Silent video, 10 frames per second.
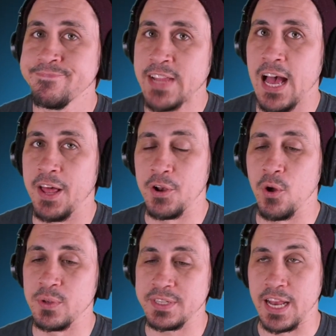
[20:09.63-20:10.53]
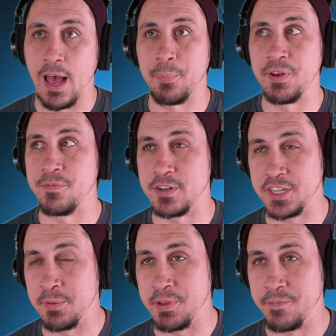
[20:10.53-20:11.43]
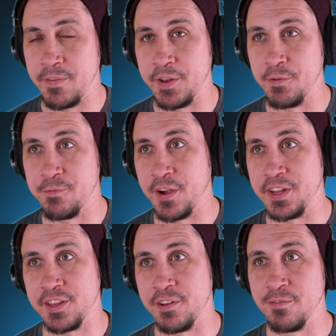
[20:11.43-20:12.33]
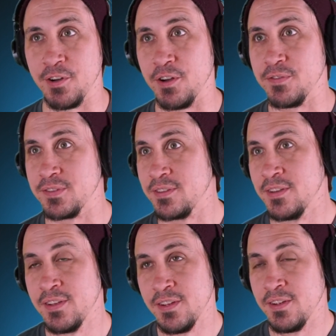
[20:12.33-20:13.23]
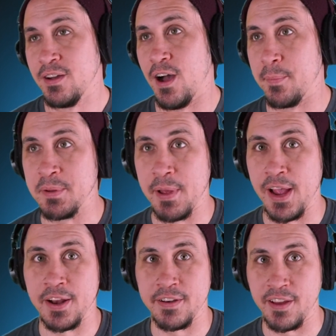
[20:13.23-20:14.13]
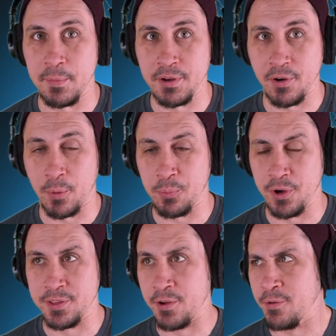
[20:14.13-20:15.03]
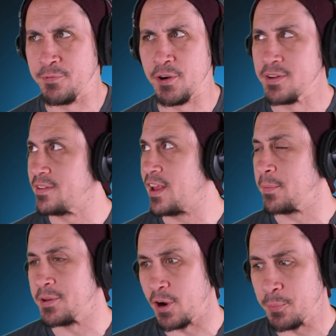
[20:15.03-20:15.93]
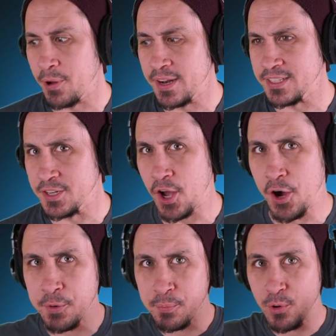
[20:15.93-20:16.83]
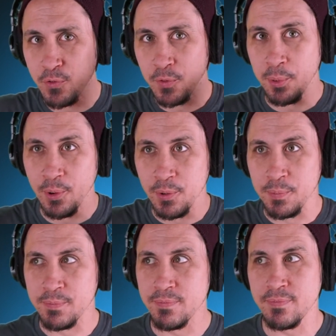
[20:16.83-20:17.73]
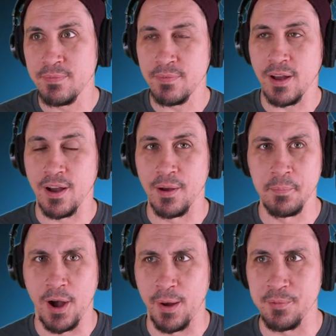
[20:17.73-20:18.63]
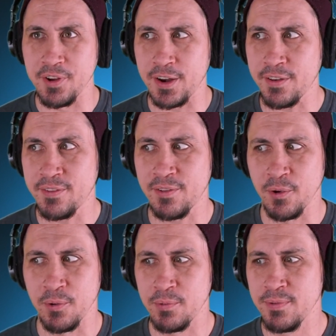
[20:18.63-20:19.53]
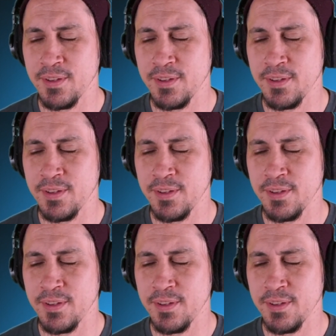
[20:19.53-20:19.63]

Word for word: I don't know what's going to happen, if there's going to be a final fight that involves Omni-Man and Damian Darkblood. They referred to Damian Darkblood as an unmovable object, so